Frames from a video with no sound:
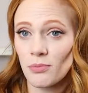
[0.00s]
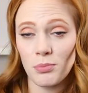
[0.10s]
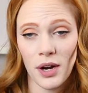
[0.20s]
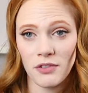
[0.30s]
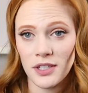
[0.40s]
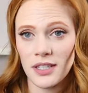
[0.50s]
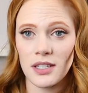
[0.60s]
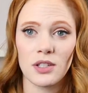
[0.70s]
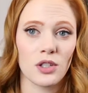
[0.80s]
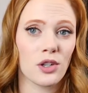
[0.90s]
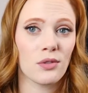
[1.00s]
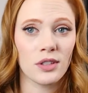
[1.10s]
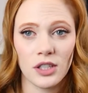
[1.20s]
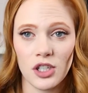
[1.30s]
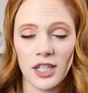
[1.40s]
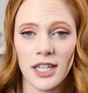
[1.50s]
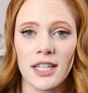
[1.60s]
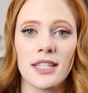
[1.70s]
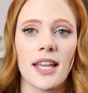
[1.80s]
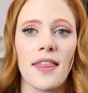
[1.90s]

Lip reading: preferences or your religion is,